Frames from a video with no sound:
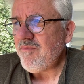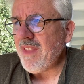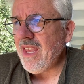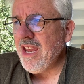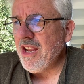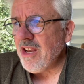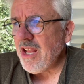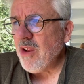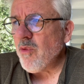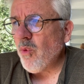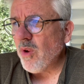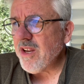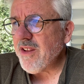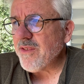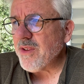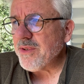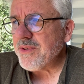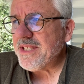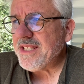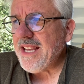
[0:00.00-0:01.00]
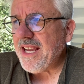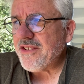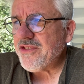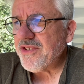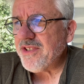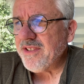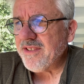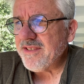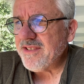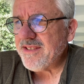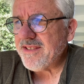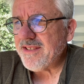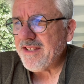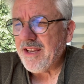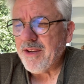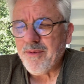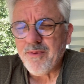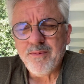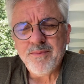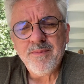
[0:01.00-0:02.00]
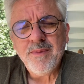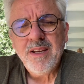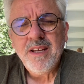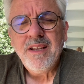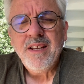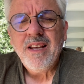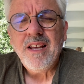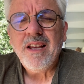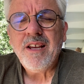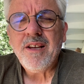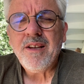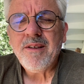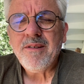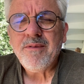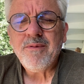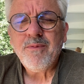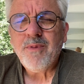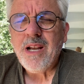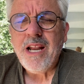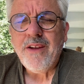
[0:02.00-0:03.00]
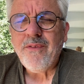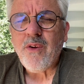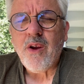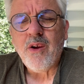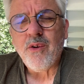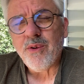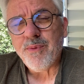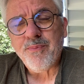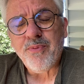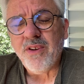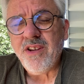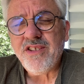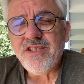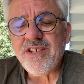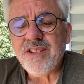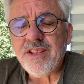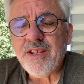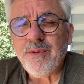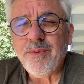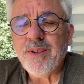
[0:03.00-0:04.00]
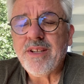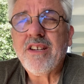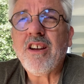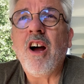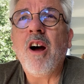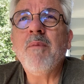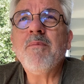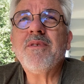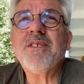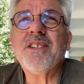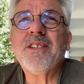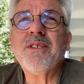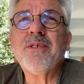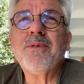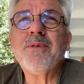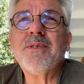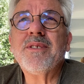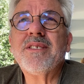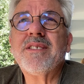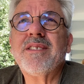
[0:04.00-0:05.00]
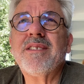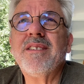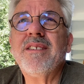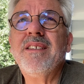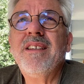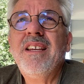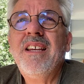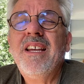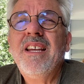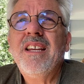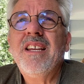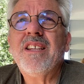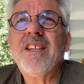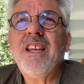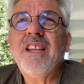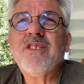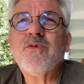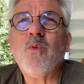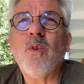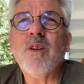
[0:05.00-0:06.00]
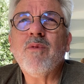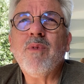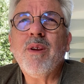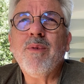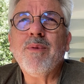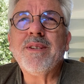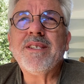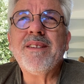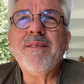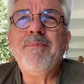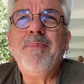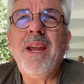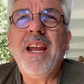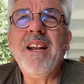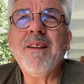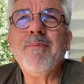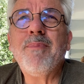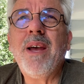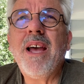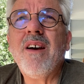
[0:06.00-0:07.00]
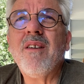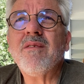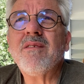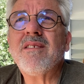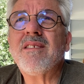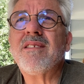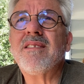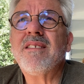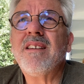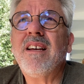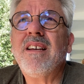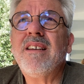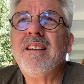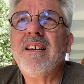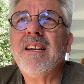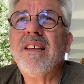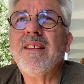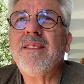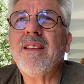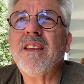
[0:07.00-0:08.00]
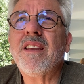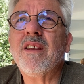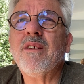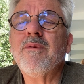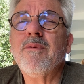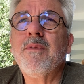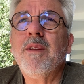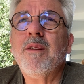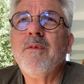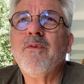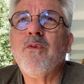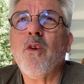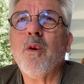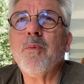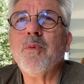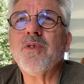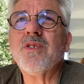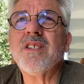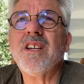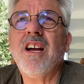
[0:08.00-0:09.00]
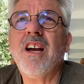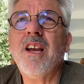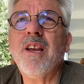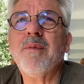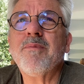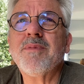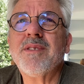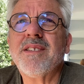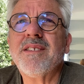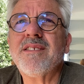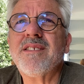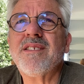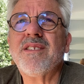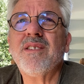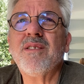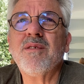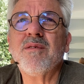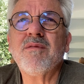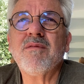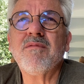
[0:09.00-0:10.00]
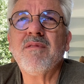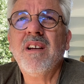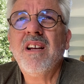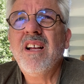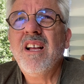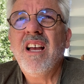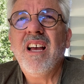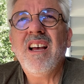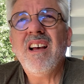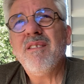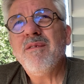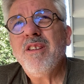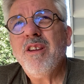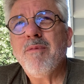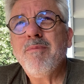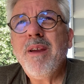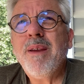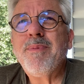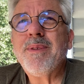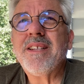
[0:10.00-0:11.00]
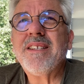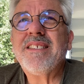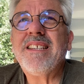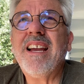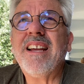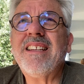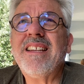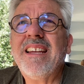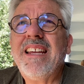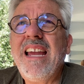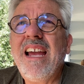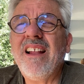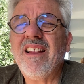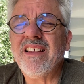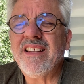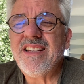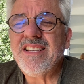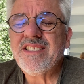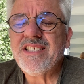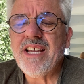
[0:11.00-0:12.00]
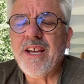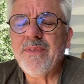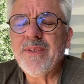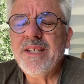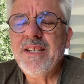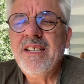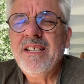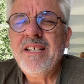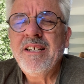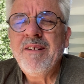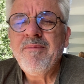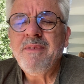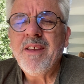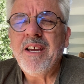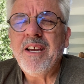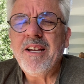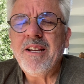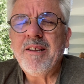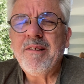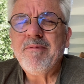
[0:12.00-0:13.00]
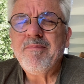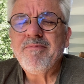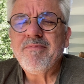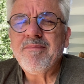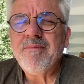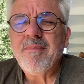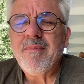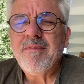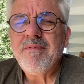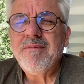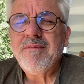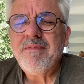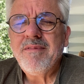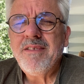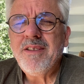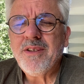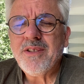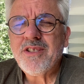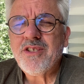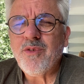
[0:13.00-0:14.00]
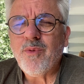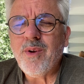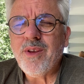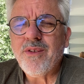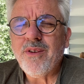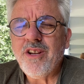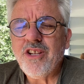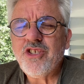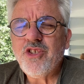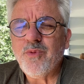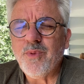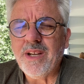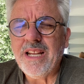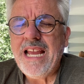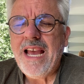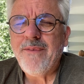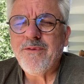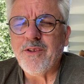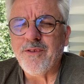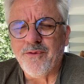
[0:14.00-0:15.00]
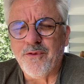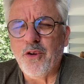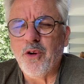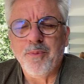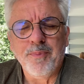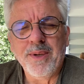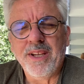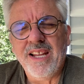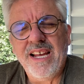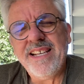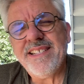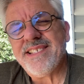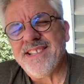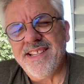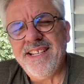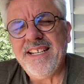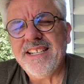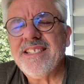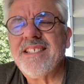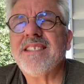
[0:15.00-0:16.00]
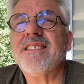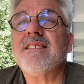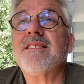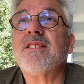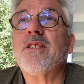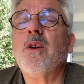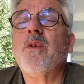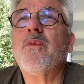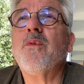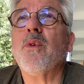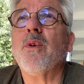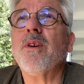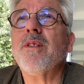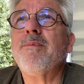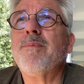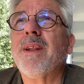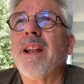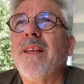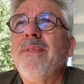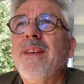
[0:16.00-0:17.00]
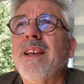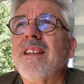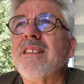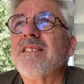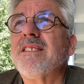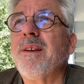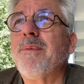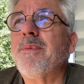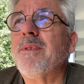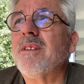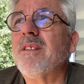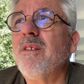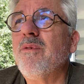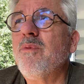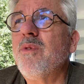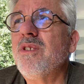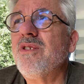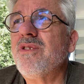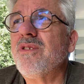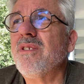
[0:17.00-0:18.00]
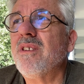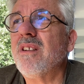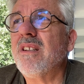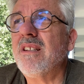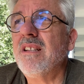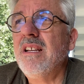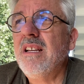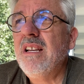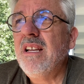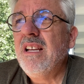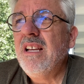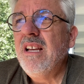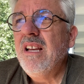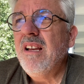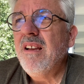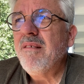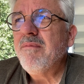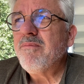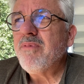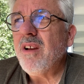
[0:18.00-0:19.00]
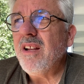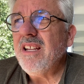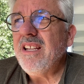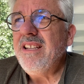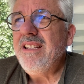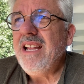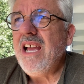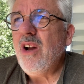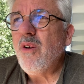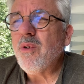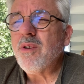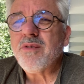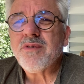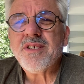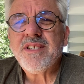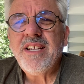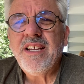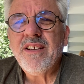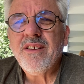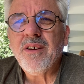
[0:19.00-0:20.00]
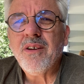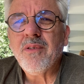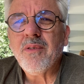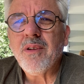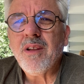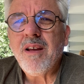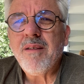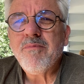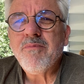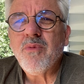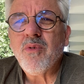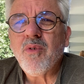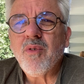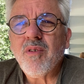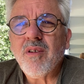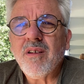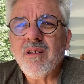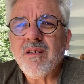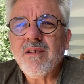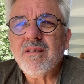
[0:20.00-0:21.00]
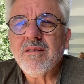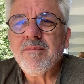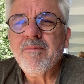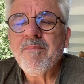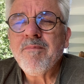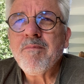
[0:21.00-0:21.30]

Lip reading: one of those sections, whenever I would preach it, there would come to it's one we would debate about. I think in former times, as to maybe the technicalities of it, as to whether or not you really have to verbalize this and so forth. But I think it's something that we should probably now understand a whole lot more